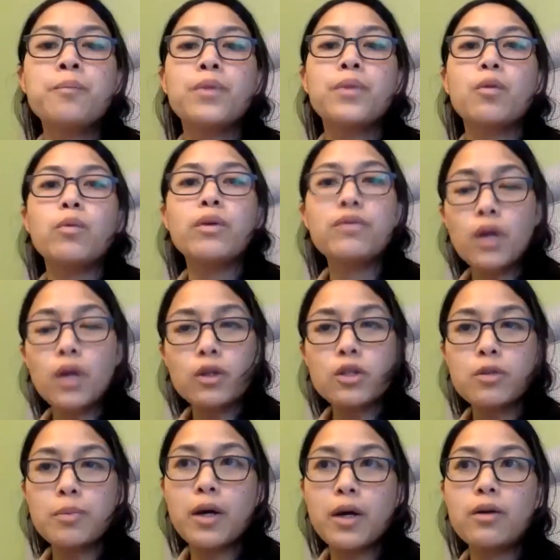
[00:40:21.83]
we've talked
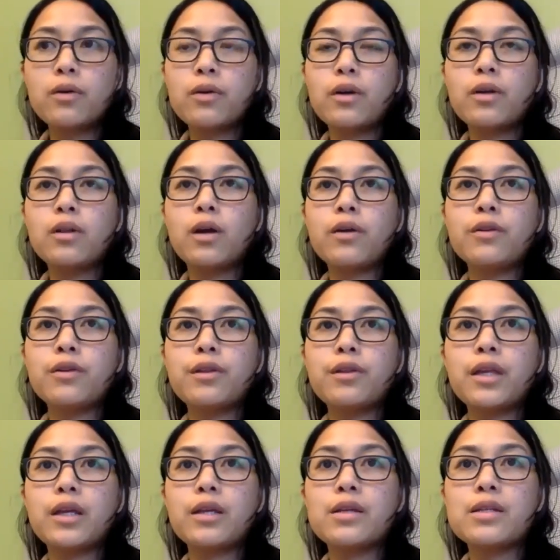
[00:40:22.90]
about a lot of the
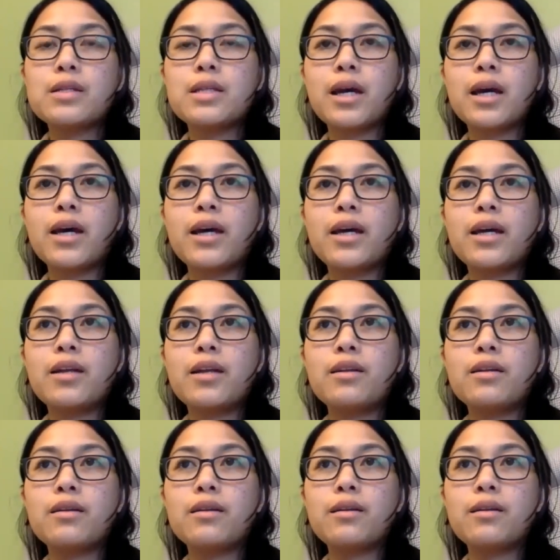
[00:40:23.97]
things that
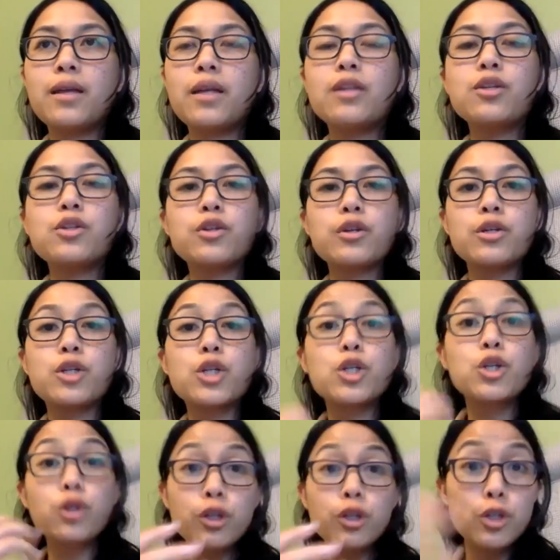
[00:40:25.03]
interns
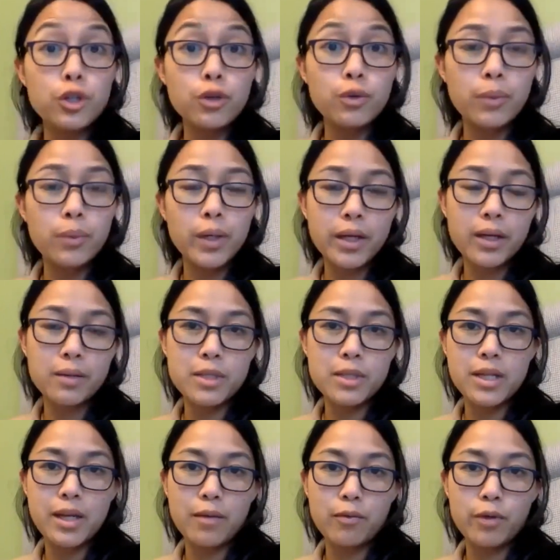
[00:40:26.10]
should do when it comes
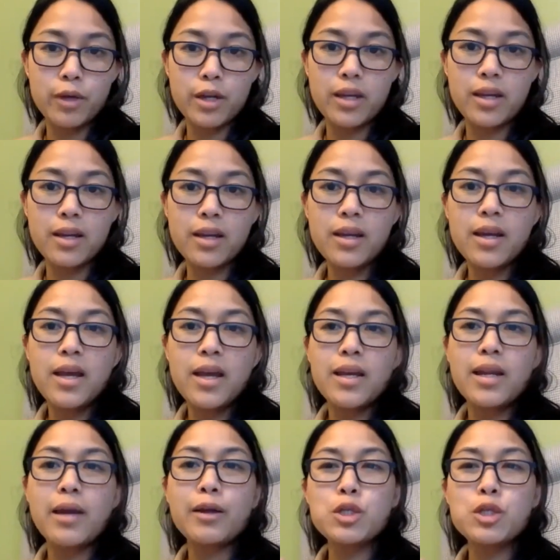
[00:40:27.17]
to networking.
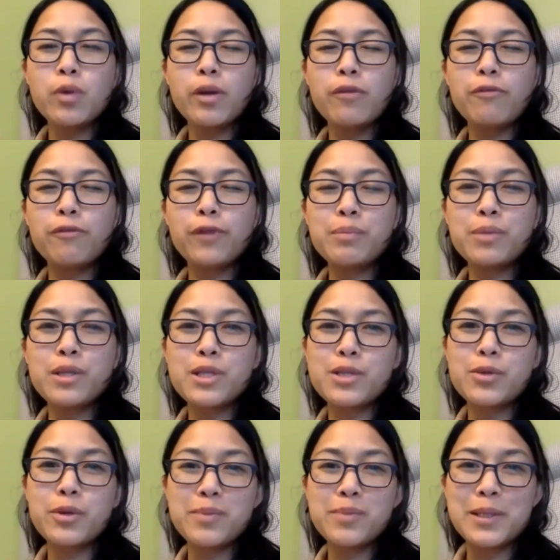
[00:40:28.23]
Now I just want to flip the
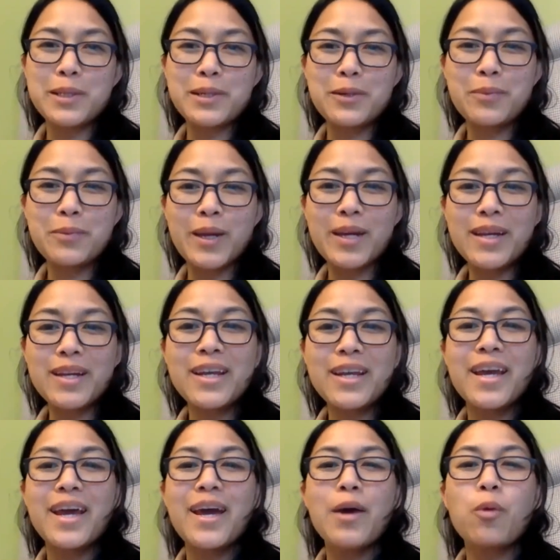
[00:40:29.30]
script a little bit.
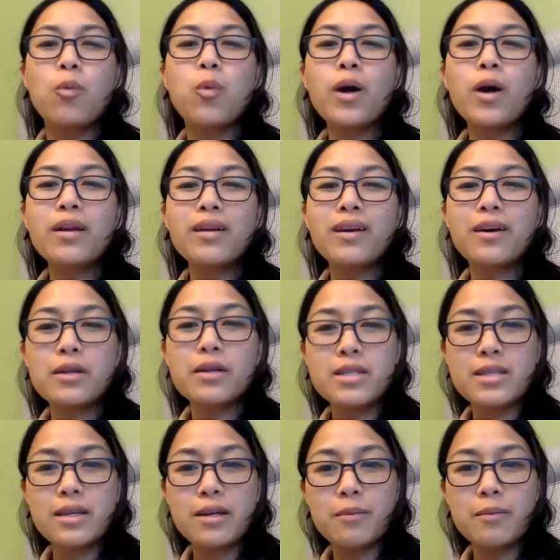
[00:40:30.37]
What are
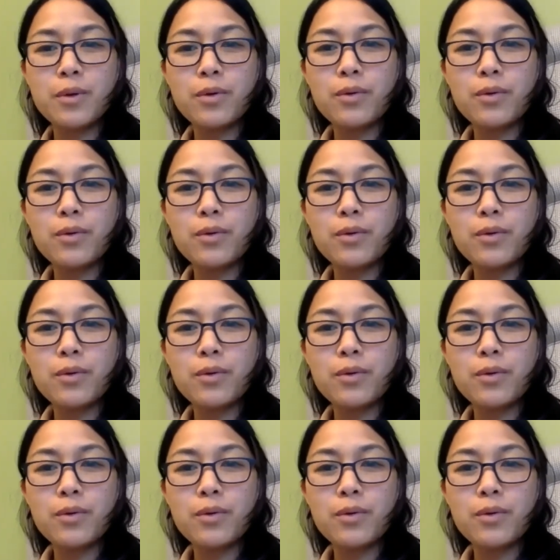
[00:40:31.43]
some,